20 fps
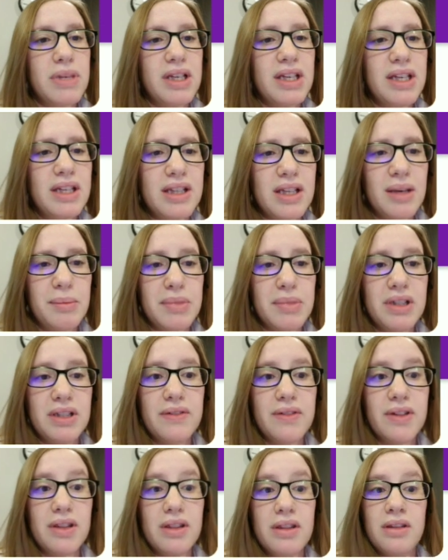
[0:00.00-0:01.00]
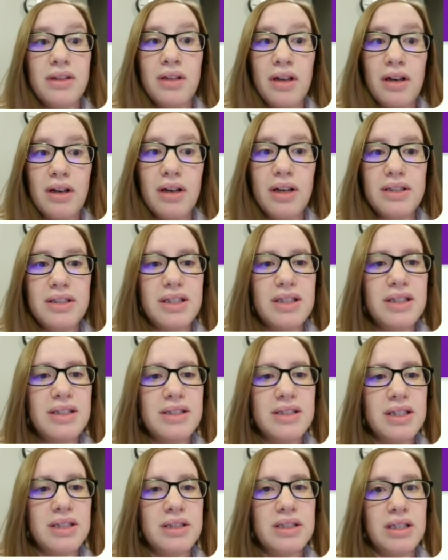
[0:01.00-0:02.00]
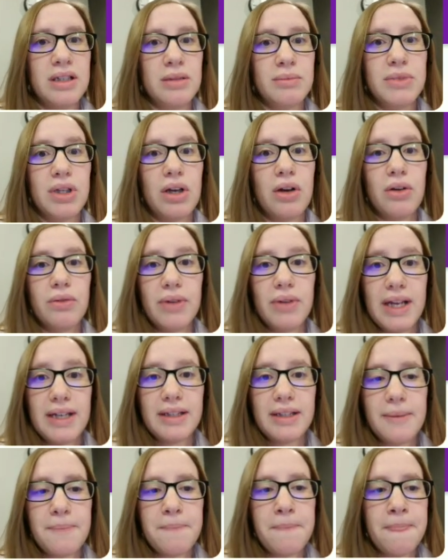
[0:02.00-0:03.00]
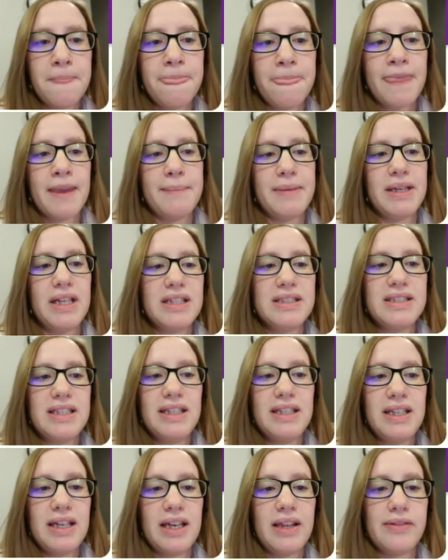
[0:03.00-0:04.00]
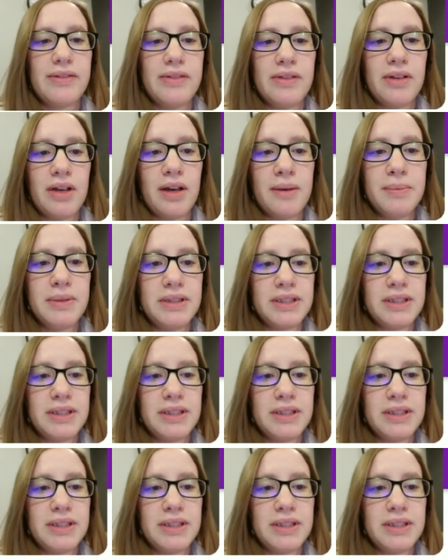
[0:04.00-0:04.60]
but he that believeth not is condemned already, because he hath not